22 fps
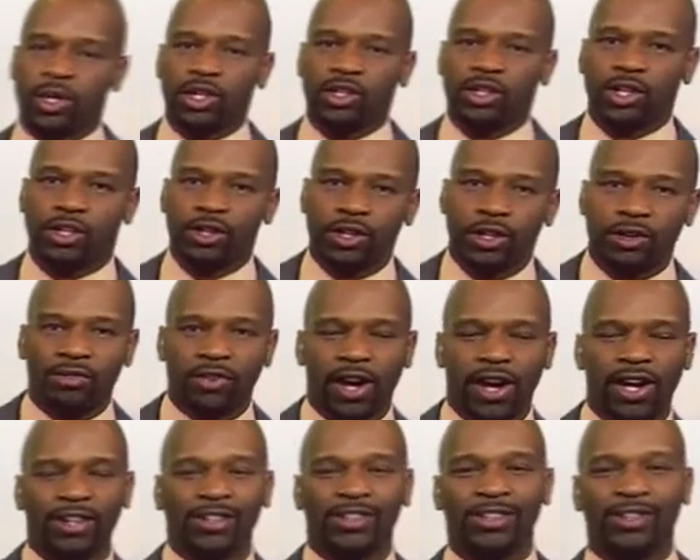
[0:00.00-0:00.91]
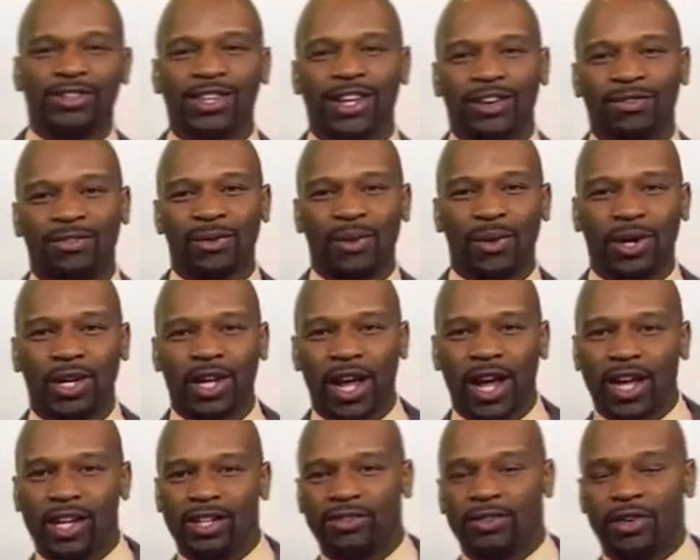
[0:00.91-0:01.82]
we'll continue to fine tune that
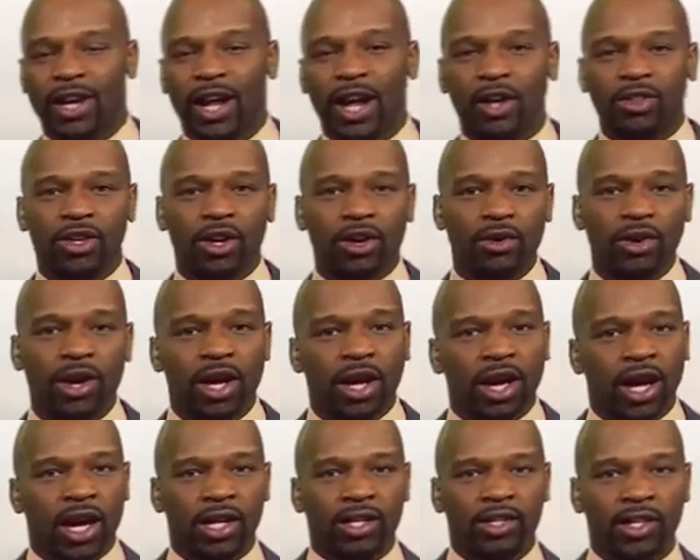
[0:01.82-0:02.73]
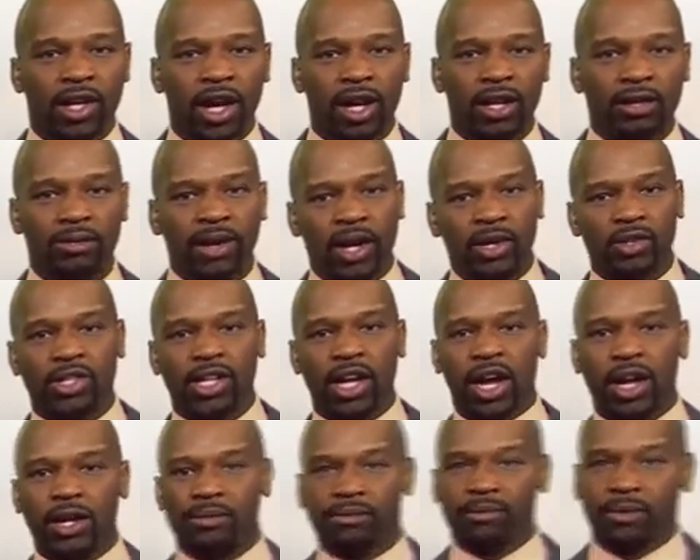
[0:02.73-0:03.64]
forecast. For now, though, hey, tonight
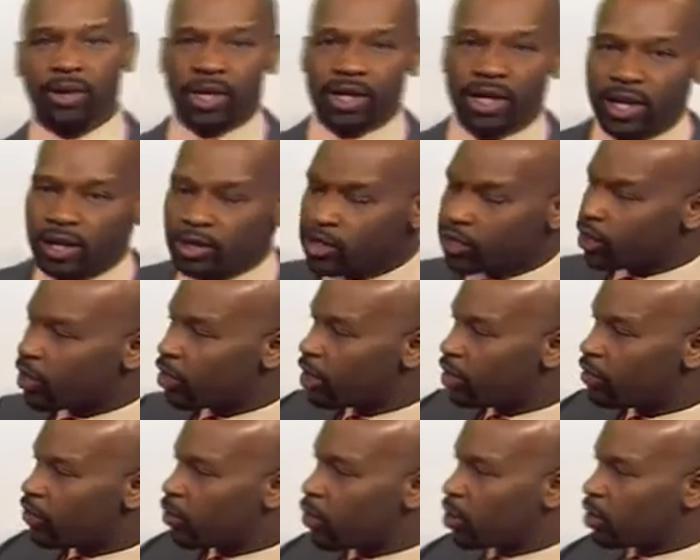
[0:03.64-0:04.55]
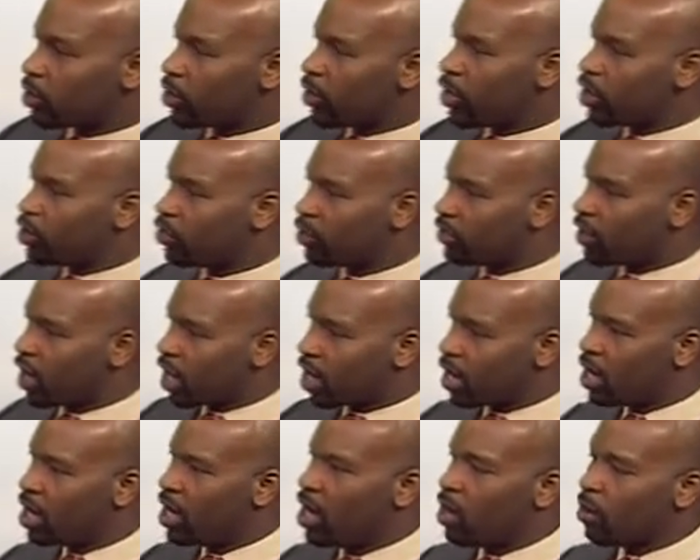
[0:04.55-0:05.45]
outside, right now, it's 34 degrees. We've got
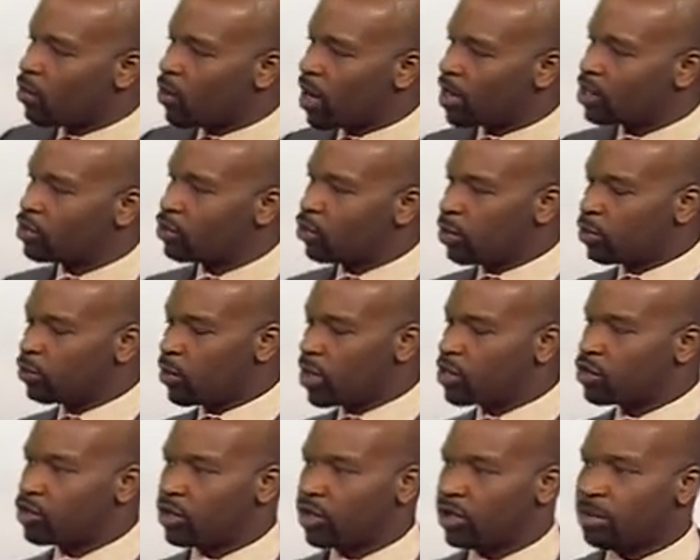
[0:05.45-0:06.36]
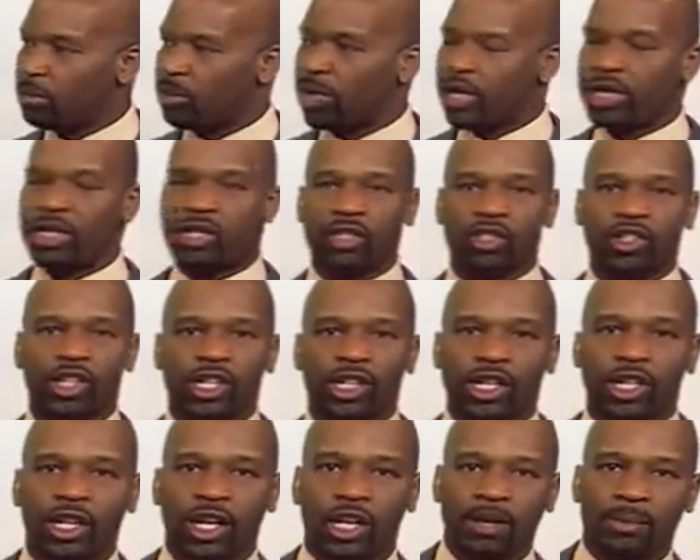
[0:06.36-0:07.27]
a west northwesterly breeze,
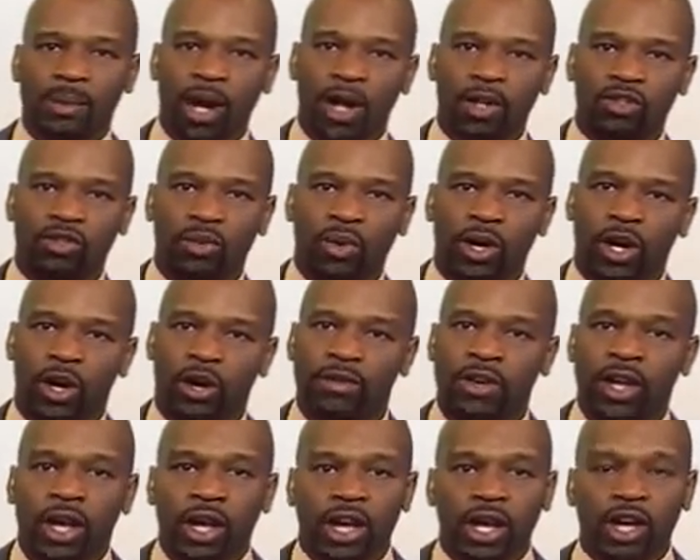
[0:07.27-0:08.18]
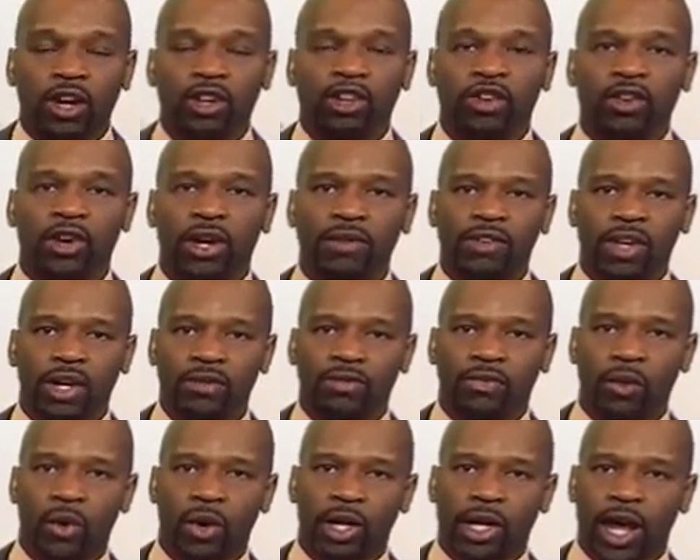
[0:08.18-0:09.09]
chilly at about 12. Here's your evening
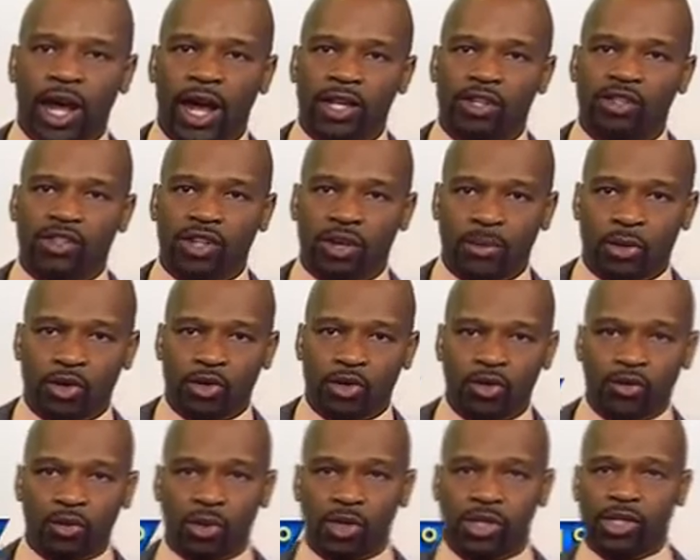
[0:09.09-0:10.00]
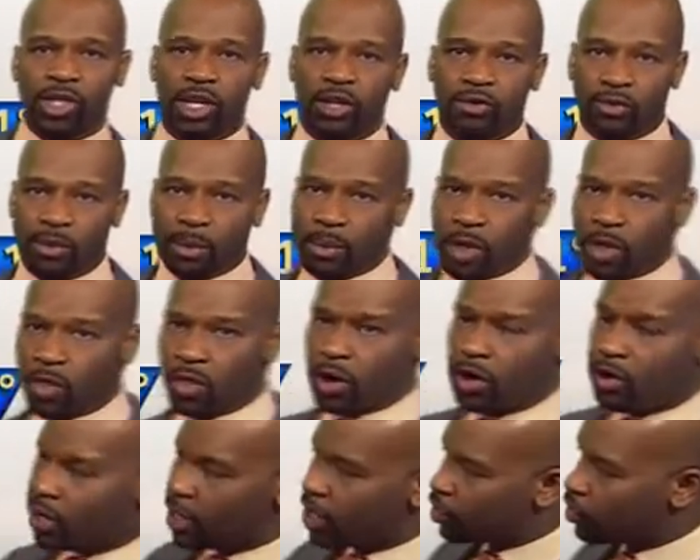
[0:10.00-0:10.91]
forecast. Temperatures will sink from the
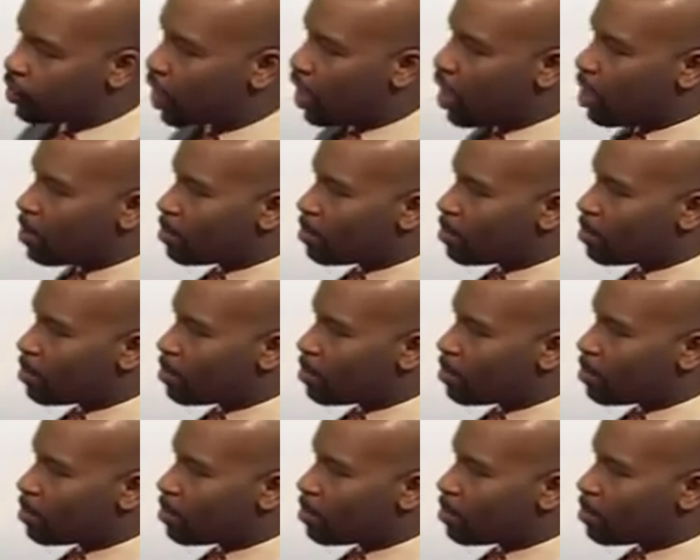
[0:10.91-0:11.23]
30s